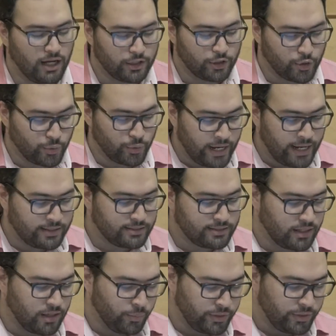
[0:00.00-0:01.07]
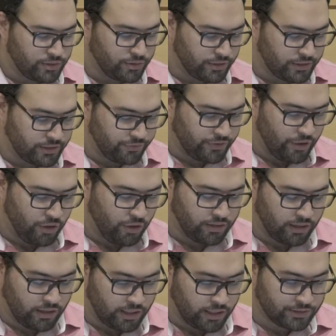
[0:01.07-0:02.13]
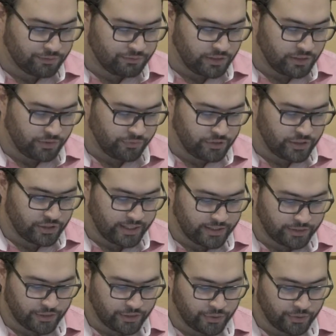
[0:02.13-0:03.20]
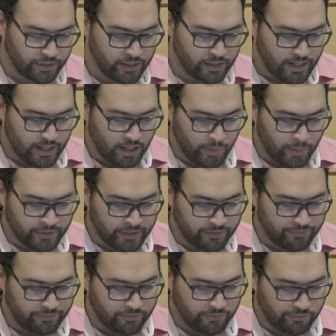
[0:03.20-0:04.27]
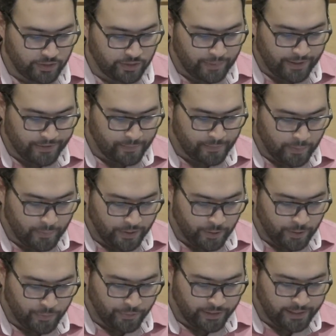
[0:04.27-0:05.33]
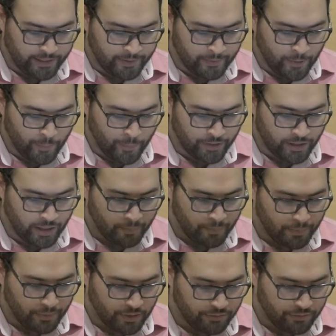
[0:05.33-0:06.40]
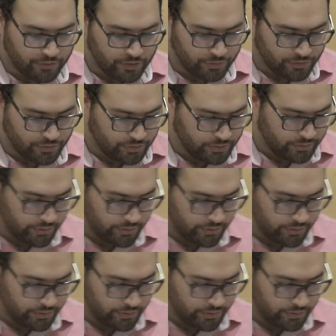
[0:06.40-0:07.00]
Great resource for lots of D3.js code. I'm going to flip out of my PowerPoint and open up Visual Studio